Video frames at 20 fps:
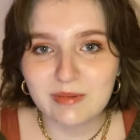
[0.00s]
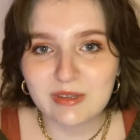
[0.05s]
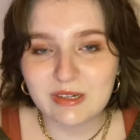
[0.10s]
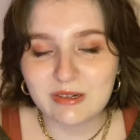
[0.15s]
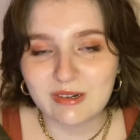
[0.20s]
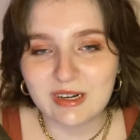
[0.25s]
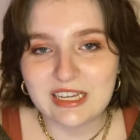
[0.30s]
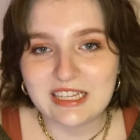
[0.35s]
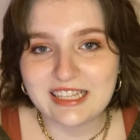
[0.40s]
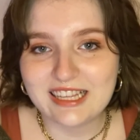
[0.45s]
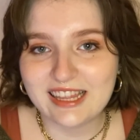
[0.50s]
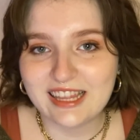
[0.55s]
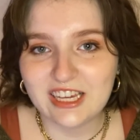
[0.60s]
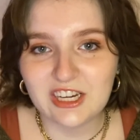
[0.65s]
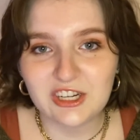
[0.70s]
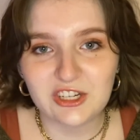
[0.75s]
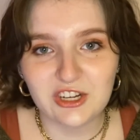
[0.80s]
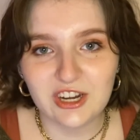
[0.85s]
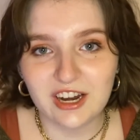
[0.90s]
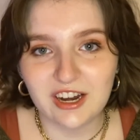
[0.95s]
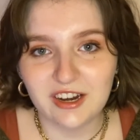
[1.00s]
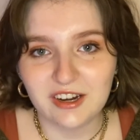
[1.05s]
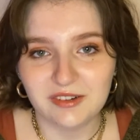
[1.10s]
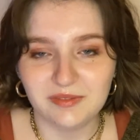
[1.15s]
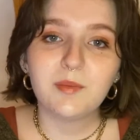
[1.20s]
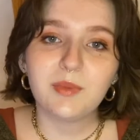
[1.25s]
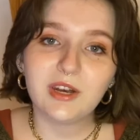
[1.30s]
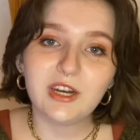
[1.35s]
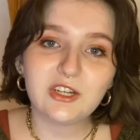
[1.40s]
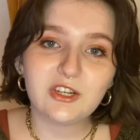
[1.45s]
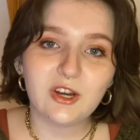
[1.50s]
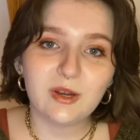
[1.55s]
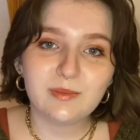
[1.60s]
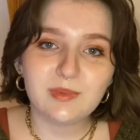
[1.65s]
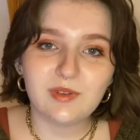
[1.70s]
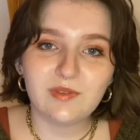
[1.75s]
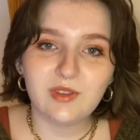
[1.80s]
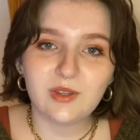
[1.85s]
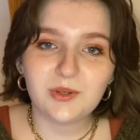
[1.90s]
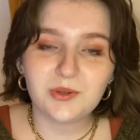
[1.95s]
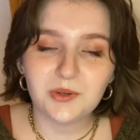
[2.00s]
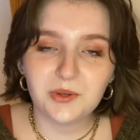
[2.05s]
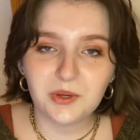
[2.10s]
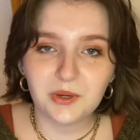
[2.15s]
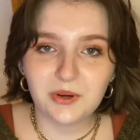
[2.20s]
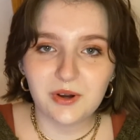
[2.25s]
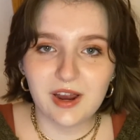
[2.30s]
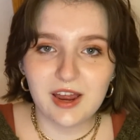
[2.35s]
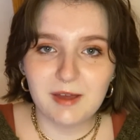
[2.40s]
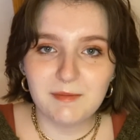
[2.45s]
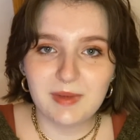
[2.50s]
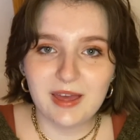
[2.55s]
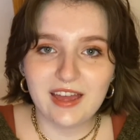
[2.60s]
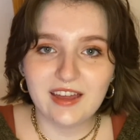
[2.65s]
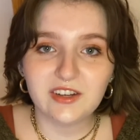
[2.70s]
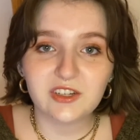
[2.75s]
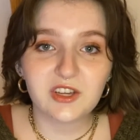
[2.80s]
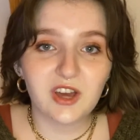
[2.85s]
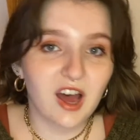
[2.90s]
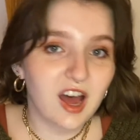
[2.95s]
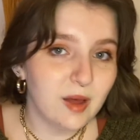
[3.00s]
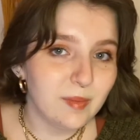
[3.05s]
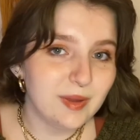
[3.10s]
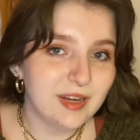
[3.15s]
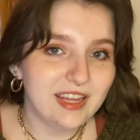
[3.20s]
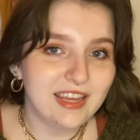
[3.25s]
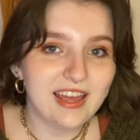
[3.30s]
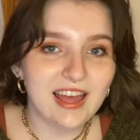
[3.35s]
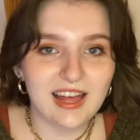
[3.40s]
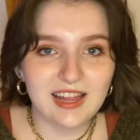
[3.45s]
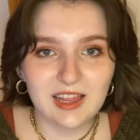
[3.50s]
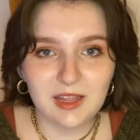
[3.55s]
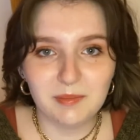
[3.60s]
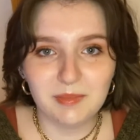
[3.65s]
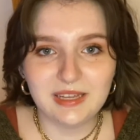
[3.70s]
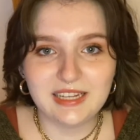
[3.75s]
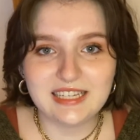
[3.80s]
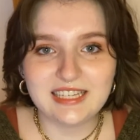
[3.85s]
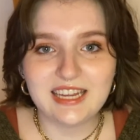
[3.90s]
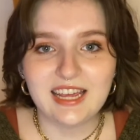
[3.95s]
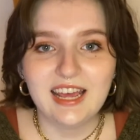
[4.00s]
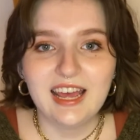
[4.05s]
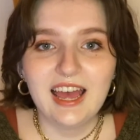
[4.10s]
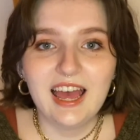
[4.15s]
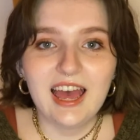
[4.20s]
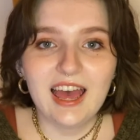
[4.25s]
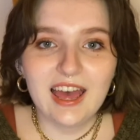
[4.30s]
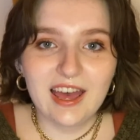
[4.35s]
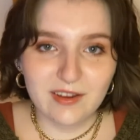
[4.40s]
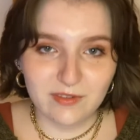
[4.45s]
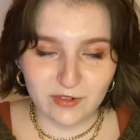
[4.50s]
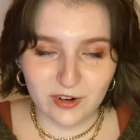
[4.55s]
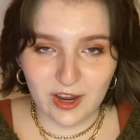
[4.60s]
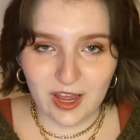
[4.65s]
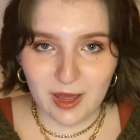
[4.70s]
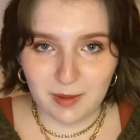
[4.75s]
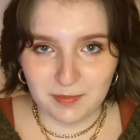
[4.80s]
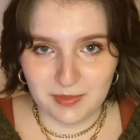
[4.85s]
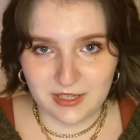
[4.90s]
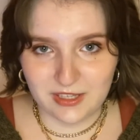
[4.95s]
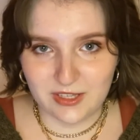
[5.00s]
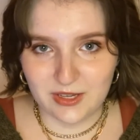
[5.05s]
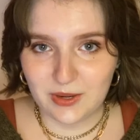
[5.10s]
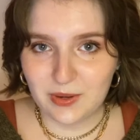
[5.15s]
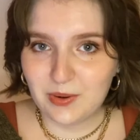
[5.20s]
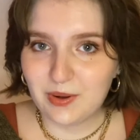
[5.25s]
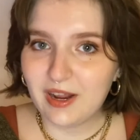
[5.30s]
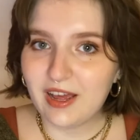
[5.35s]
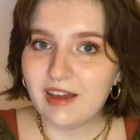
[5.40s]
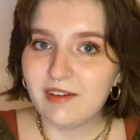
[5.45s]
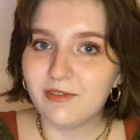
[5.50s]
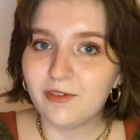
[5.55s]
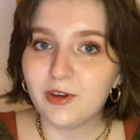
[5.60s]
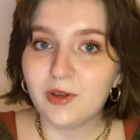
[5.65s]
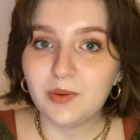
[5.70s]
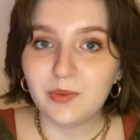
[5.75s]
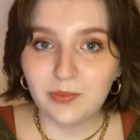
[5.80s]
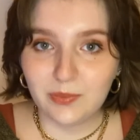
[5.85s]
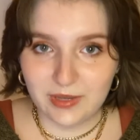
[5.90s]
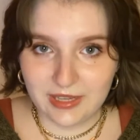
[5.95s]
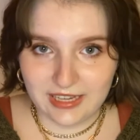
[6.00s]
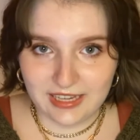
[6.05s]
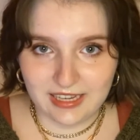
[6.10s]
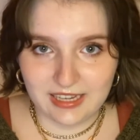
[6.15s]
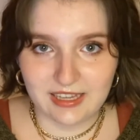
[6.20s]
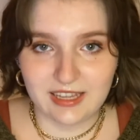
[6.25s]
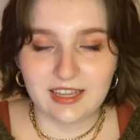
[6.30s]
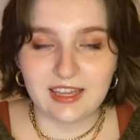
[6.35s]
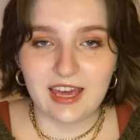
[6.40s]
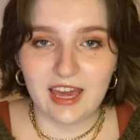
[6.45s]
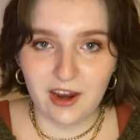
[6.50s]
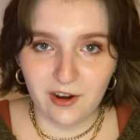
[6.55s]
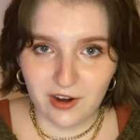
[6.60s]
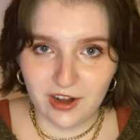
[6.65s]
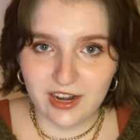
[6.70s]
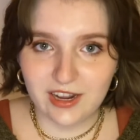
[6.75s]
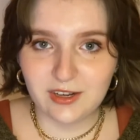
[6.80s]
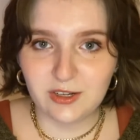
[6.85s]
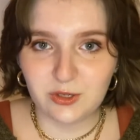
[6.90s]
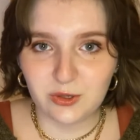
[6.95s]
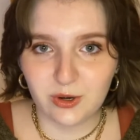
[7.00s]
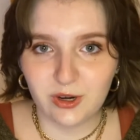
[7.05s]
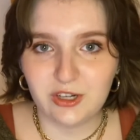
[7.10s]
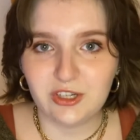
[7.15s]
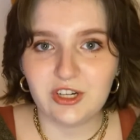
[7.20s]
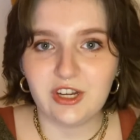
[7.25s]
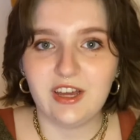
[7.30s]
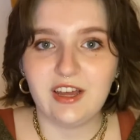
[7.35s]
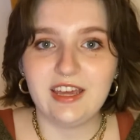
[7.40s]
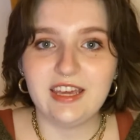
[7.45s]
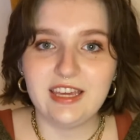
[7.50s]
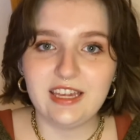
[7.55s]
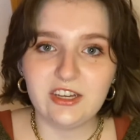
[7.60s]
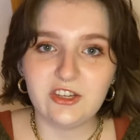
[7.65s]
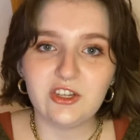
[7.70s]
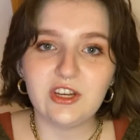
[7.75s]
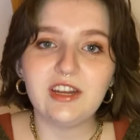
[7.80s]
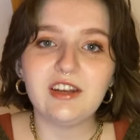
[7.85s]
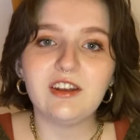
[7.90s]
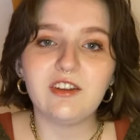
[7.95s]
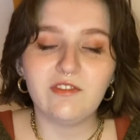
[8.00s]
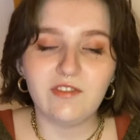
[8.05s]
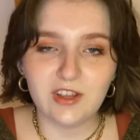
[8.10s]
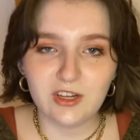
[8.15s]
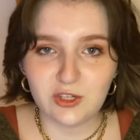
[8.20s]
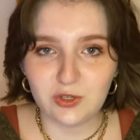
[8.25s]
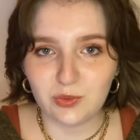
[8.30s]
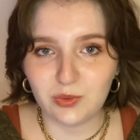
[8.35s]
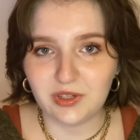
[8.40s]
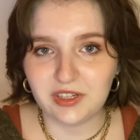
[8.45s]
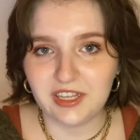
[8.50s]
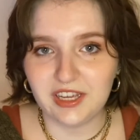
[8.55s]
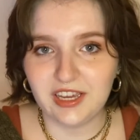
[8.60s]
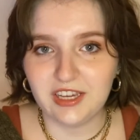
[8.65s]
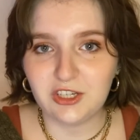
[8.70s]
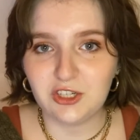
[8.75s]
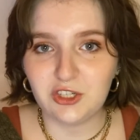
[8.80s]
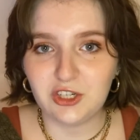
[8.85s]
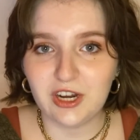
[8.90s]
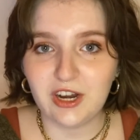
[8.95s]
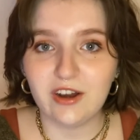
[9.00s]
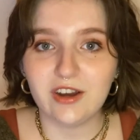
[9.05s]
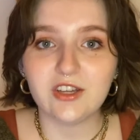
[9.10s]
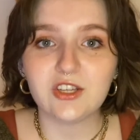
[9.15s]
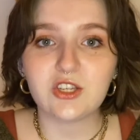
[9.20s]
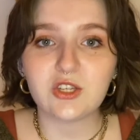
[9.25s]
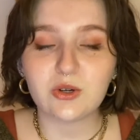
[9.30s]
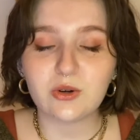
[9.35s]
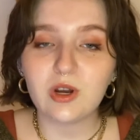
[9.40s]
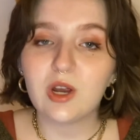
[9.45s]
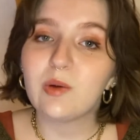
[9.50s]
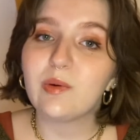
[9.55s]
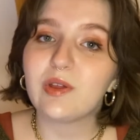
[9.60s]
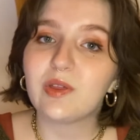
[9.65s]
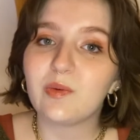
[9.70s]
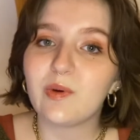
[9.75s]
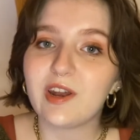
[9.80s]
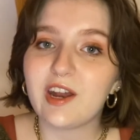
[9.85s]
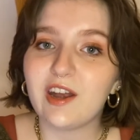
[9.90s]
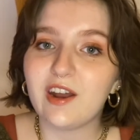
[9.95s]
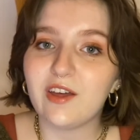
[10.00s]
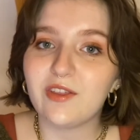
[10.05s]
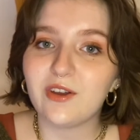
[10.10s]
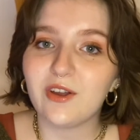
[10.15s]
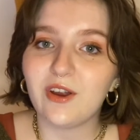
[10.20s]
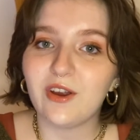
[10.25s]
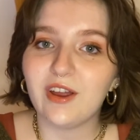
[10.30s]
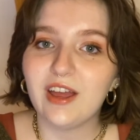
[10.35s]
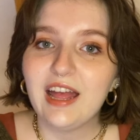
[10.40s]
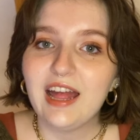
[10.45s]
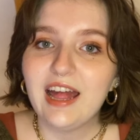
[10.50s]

stories that they share. But in terms of the true crime and comedy element, every episode, every week, Karen and Georgia each individually share a story with one another